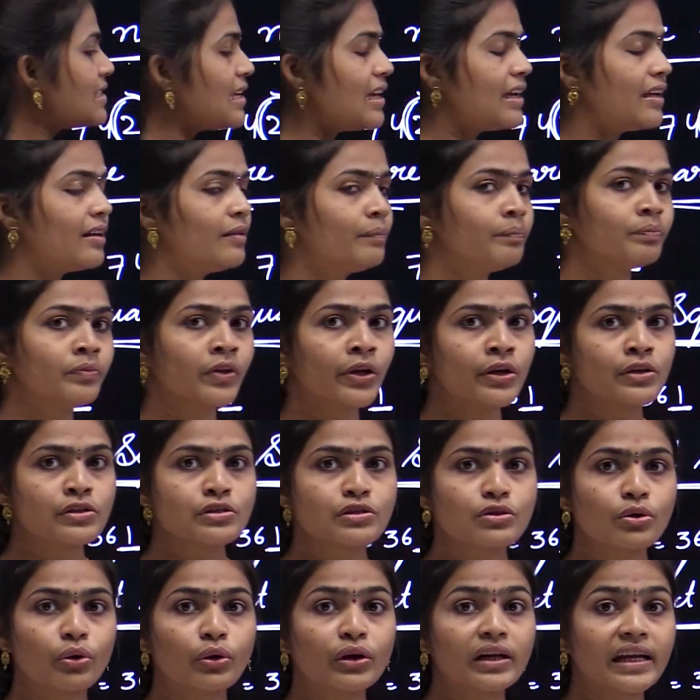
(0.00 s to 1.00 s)
there
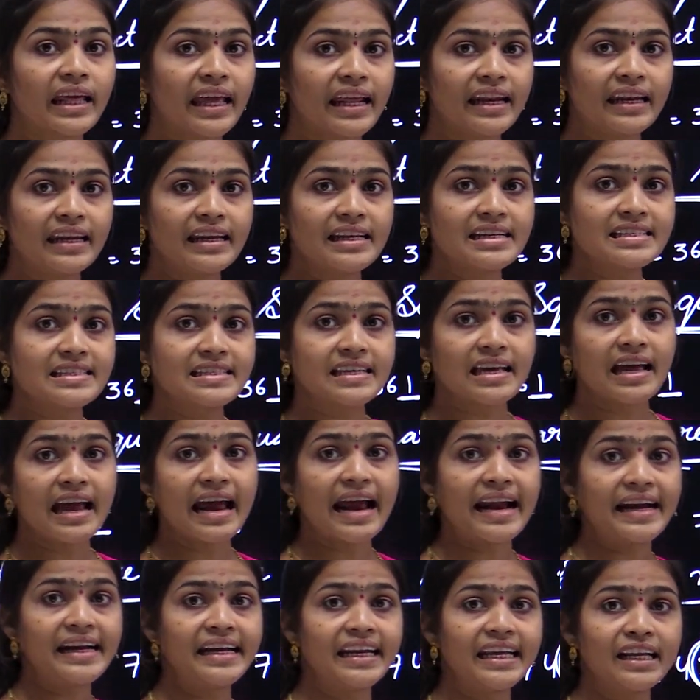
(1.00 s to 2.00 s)
so 10 is
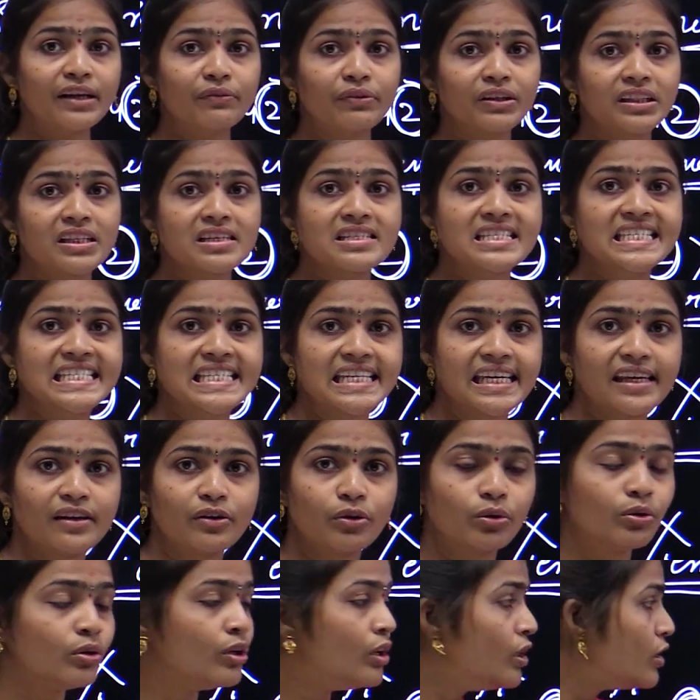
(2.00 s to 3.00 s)
ending with a
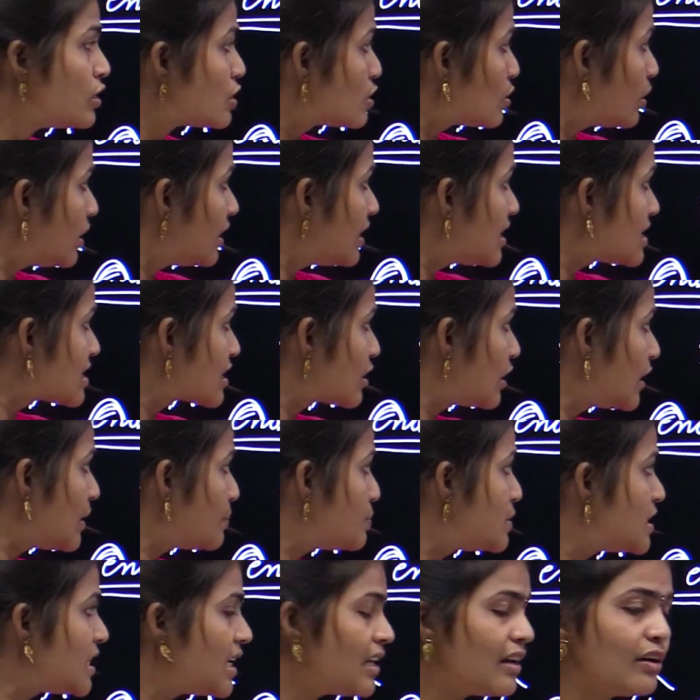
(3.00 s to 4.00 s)
0 so in this
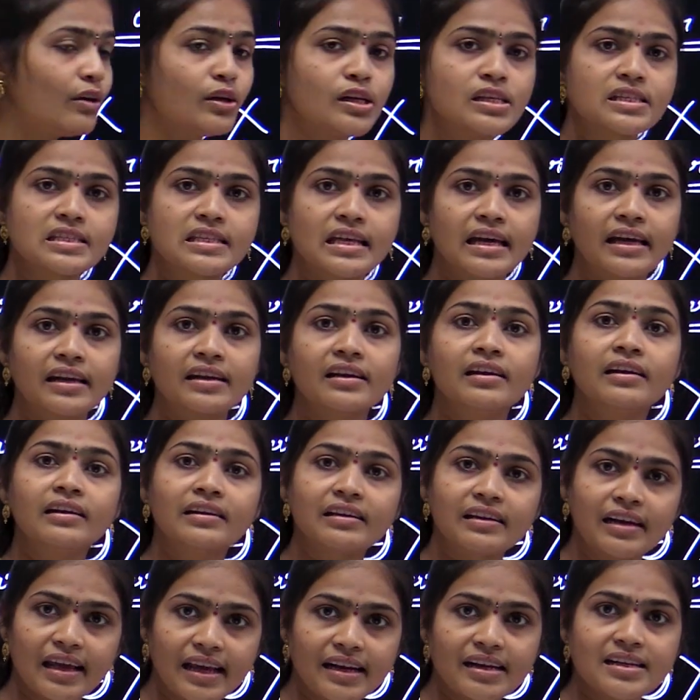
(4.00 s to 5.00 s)
group 0 is there
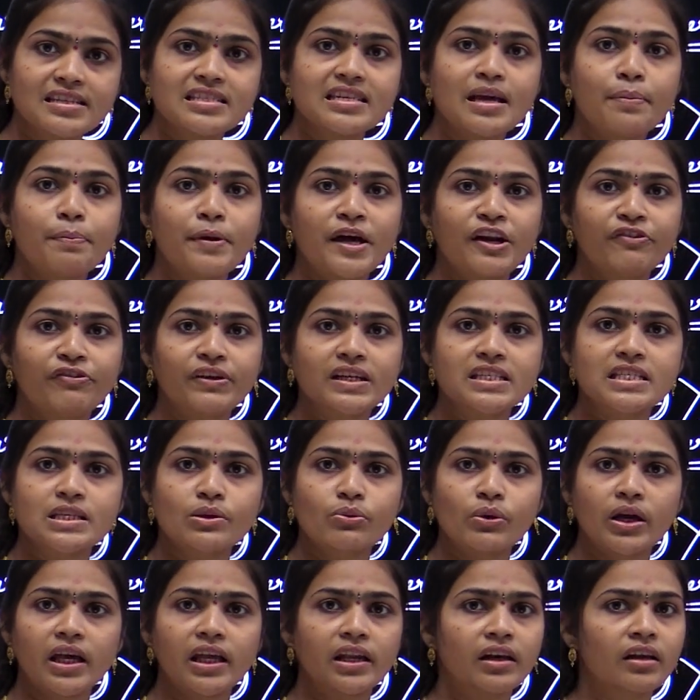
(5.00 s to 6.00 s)
10 is a perfect
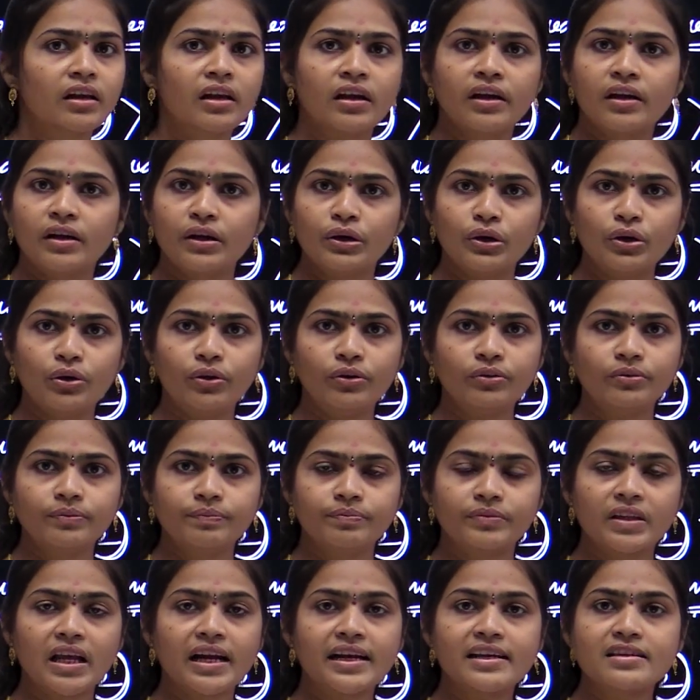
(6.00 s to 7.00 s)
square. No,
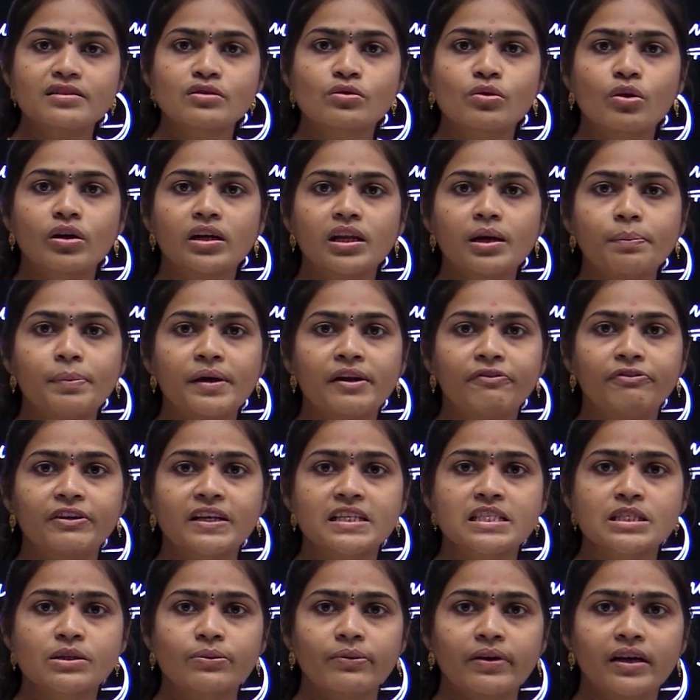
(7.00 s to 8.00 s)
that is not a
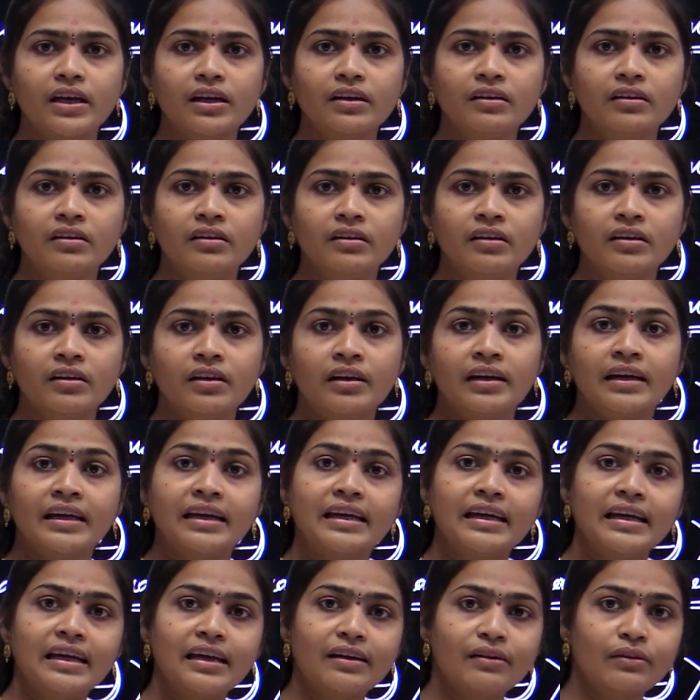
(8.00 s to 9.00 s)
perfect square.
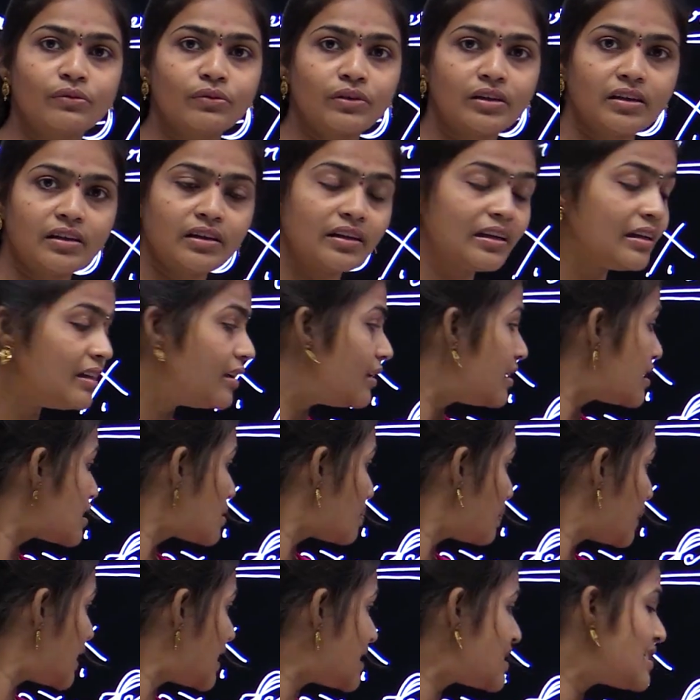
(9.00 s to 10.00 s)
Here in this
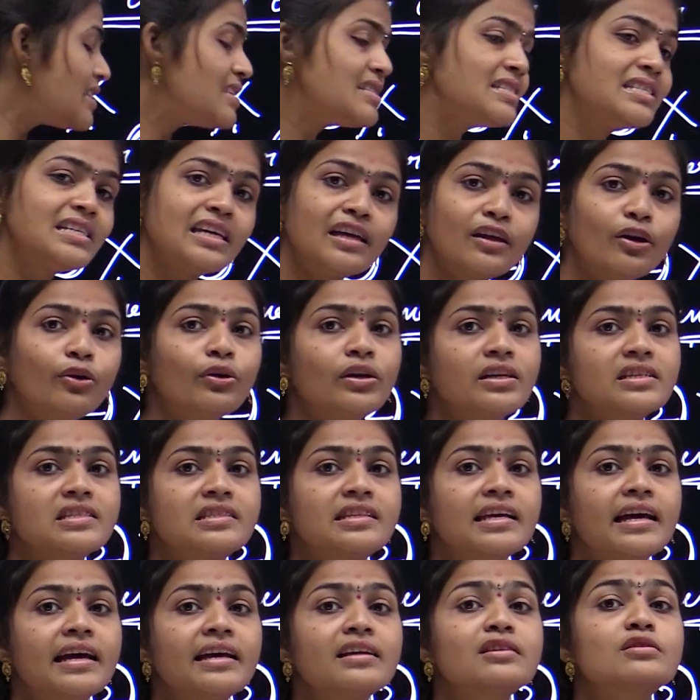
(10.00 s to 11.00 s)
place 0 is
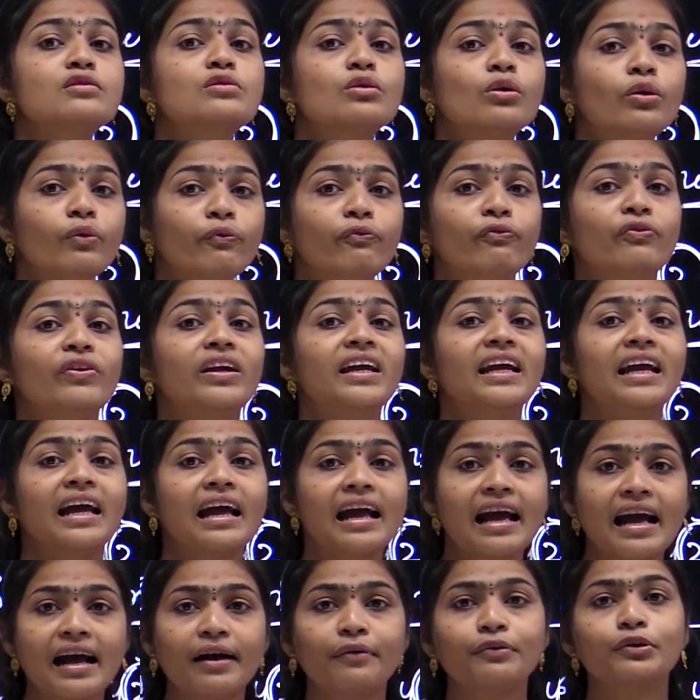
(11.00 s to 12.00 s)
there. So we
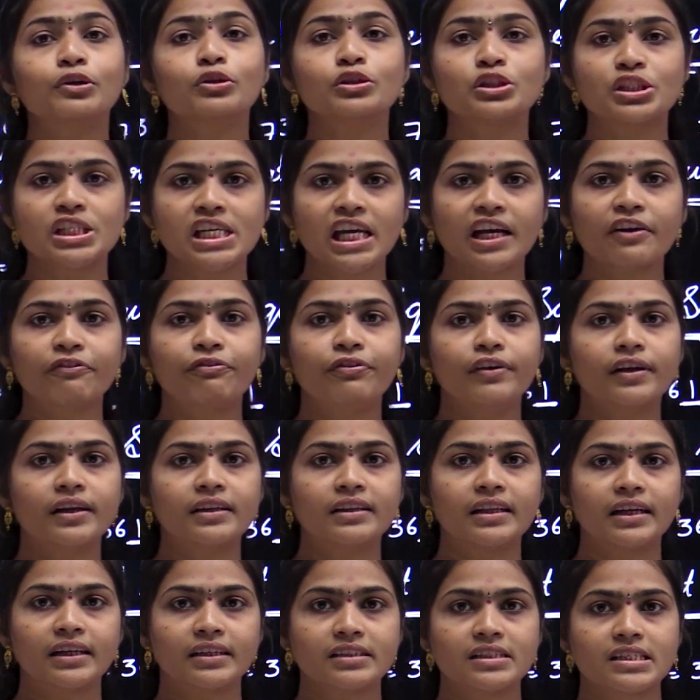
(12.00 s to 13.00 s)
have to check for
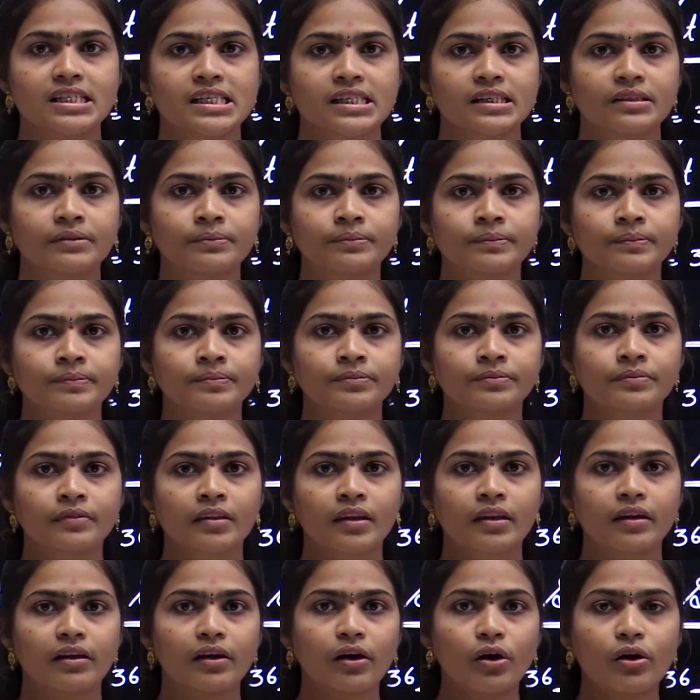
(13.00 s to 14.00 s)
that.
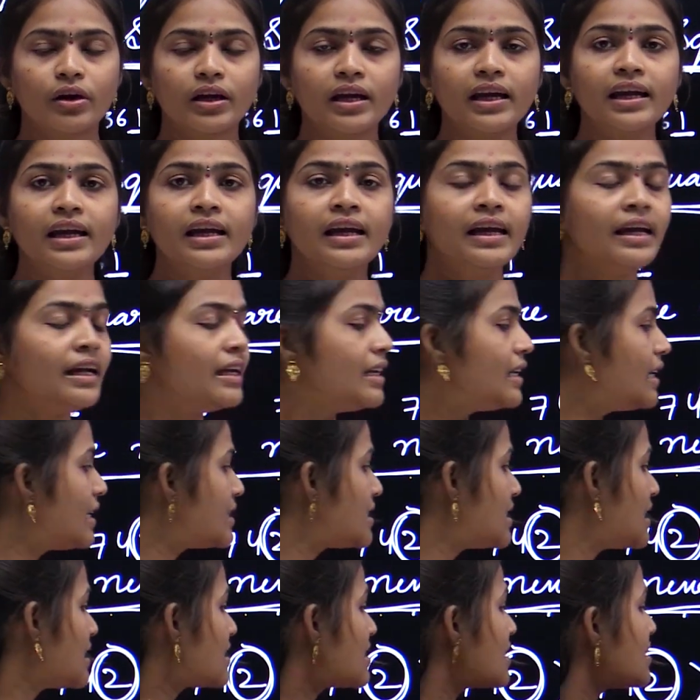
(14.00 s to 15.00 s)
Okay. Here
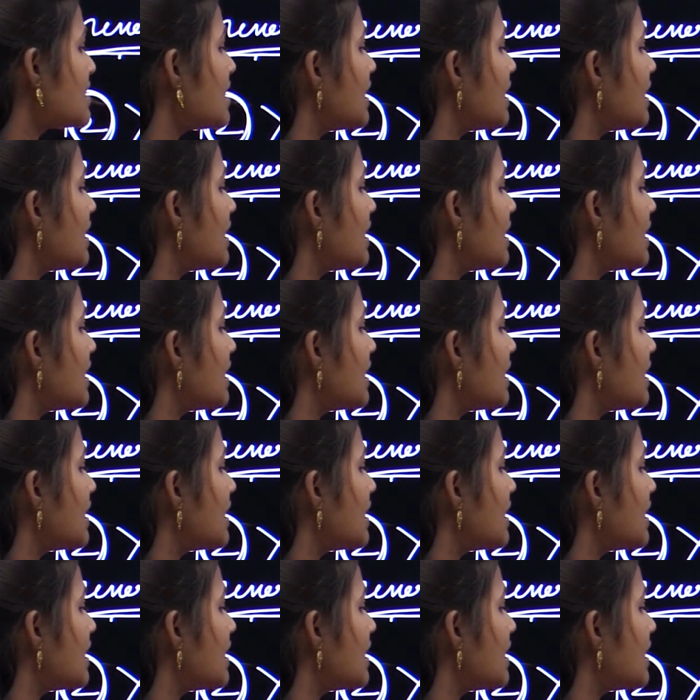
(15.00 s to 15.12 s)
just